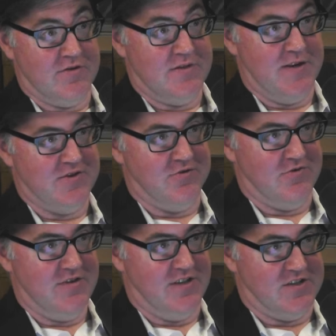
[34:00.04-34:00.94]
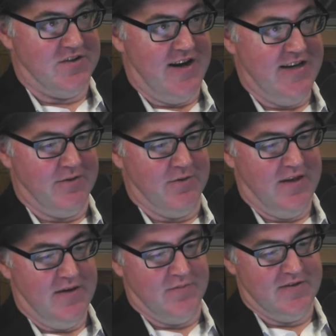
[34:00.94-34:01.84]
a special drill at training with
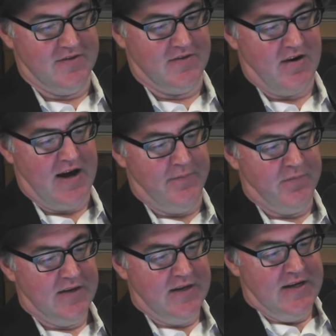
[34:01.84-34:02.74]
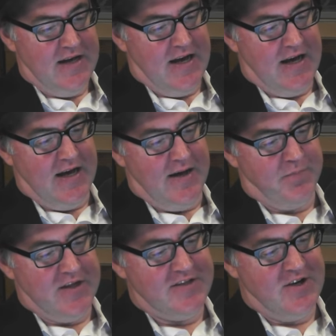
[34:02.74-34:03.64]
him. This is great.
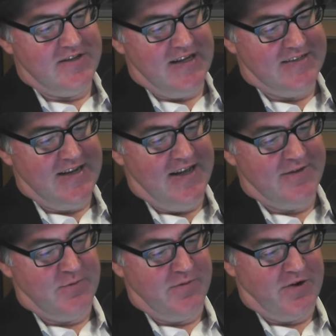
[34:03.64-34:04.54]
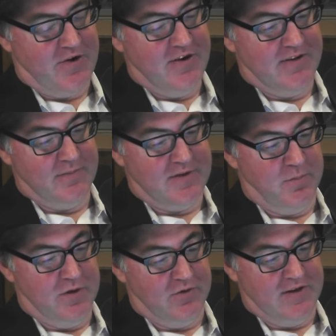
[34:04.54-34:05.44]
It turns out Downs was recruiting them to
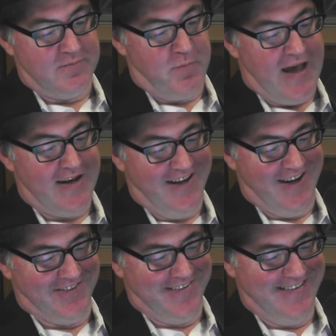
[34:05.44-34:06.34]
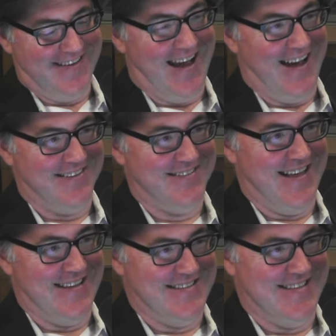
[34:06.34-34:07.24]
build his patio at his house
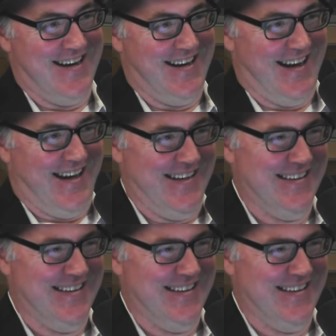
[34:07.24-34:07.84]
that Sunday.